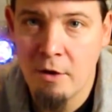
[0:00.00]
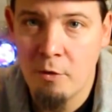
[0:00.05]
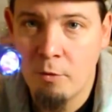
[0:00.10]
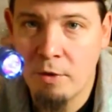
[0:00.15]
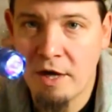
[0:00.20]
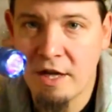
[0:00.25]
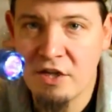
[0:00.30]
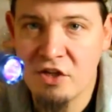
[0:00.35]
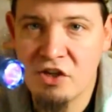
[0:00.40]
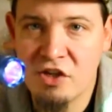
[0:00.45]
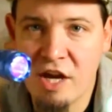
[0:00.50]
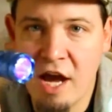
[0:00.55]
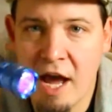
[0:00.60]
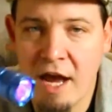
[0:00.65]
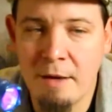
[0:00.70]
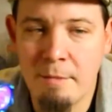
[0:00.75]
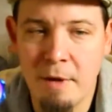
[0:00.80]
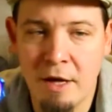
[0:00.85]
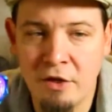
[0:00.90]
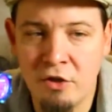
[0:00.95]
When I
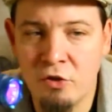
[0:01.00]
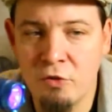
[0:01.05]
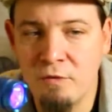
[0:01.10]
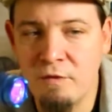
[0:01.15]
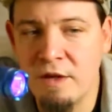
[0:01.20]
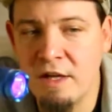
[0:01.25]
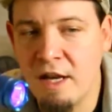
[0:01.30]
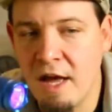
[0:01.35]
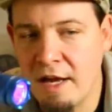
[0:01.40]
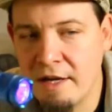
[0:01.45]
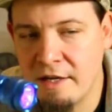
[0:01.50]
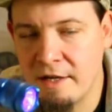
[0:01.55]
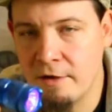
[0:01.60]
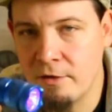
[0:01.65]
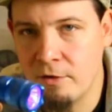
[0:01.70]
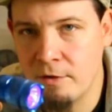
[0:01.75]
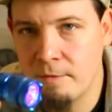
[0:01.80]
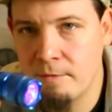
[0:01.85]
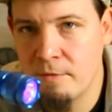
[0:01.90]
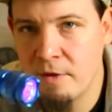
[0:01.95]
shine my UV light
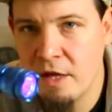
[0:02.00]
here,